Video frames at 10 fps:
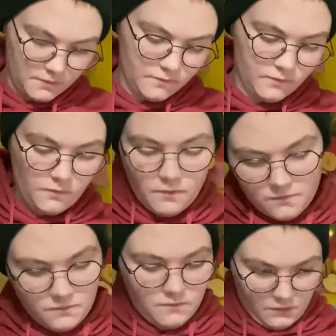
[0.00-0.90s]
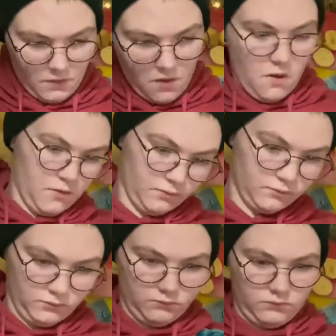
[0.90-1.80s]
co-hosts have the
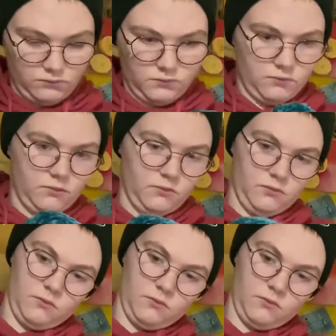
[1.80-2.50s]
same first name.